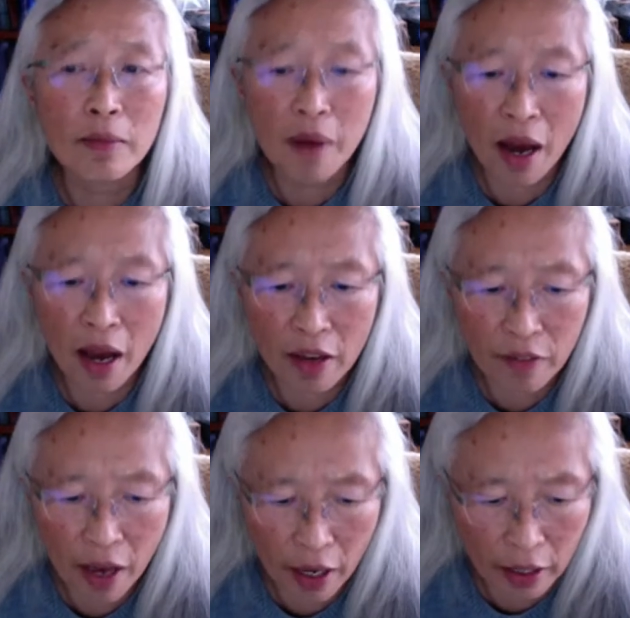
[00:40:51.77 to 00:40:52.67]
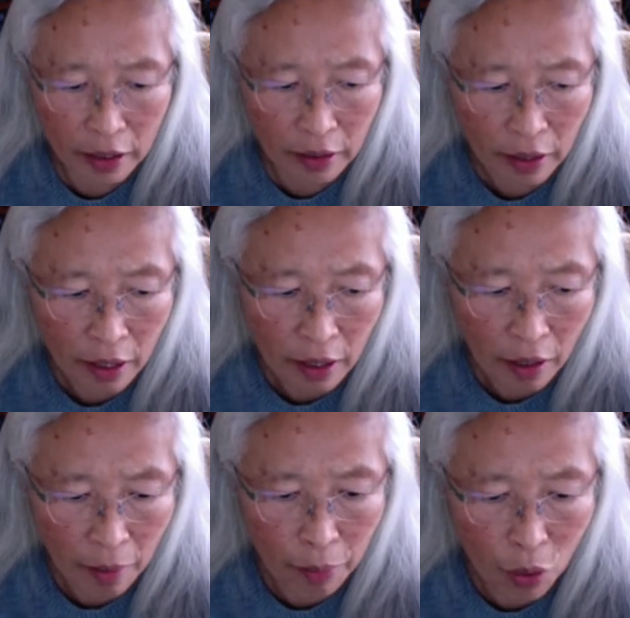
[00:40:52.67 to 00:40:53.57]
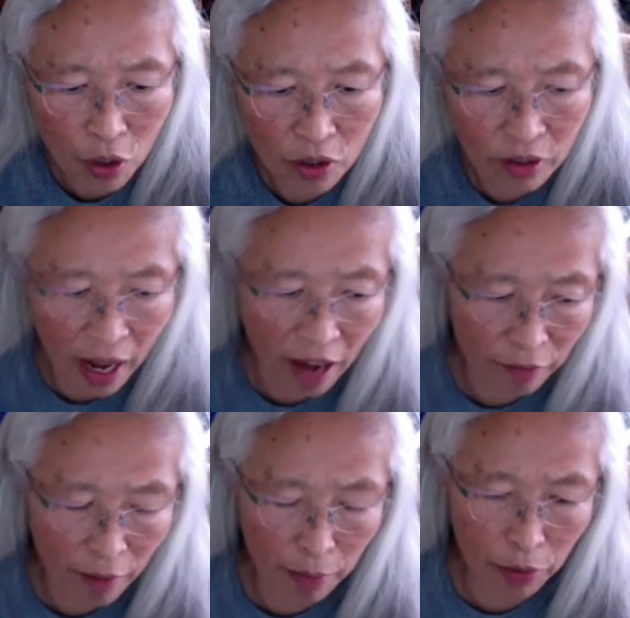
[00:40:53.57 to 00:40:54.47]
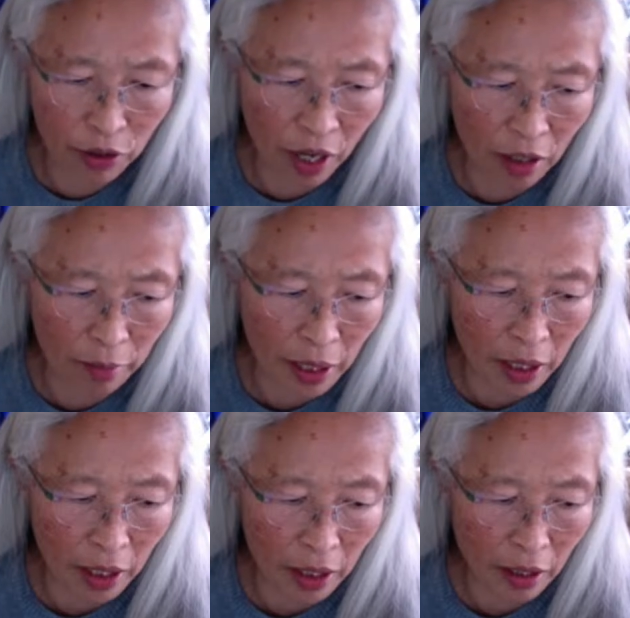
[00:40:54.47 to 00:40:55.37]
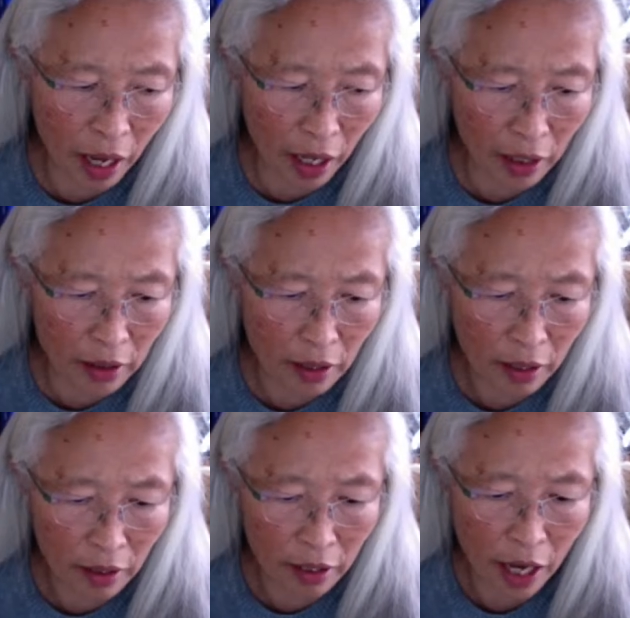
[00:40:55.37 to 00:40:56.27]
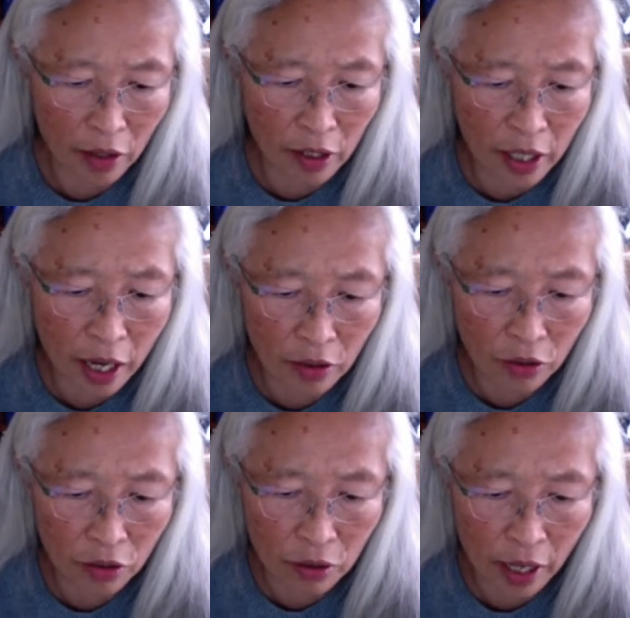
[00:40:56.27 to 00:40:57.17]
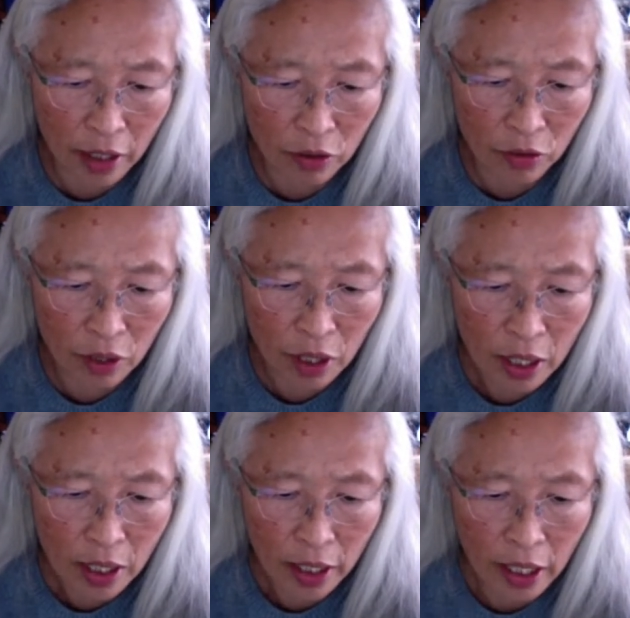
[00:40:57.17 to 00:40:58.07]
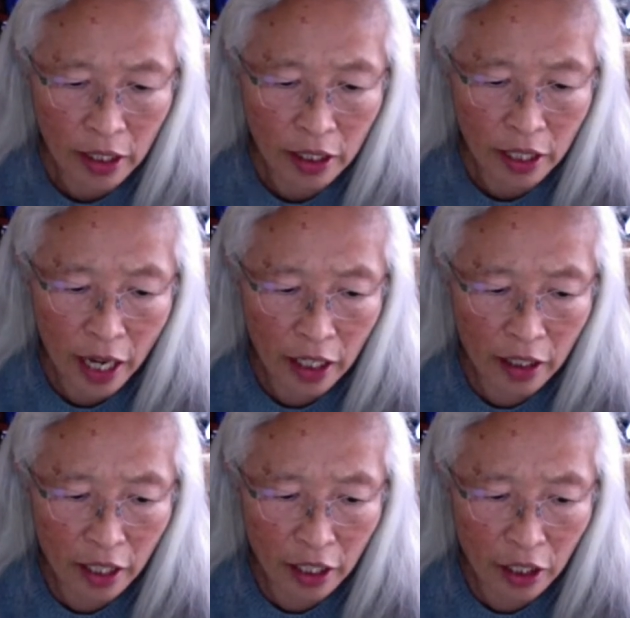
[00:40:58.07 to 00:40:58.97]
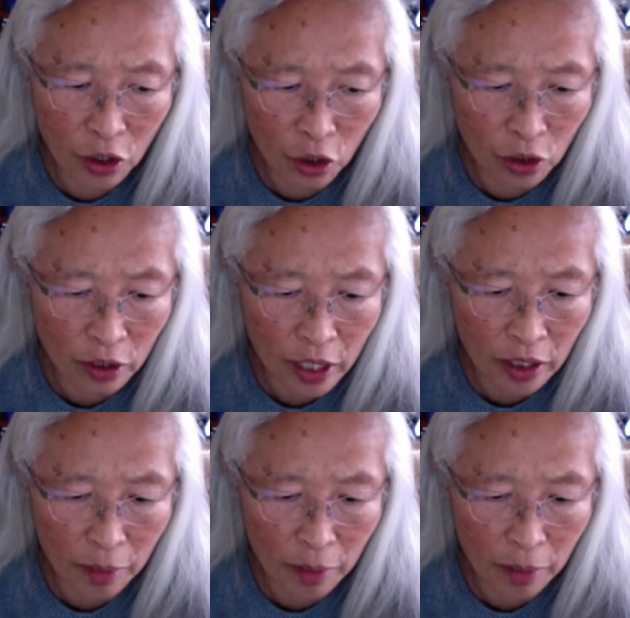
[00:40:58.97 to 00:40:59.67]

I have had a board staff member tell me that the county council has indicated that in her legal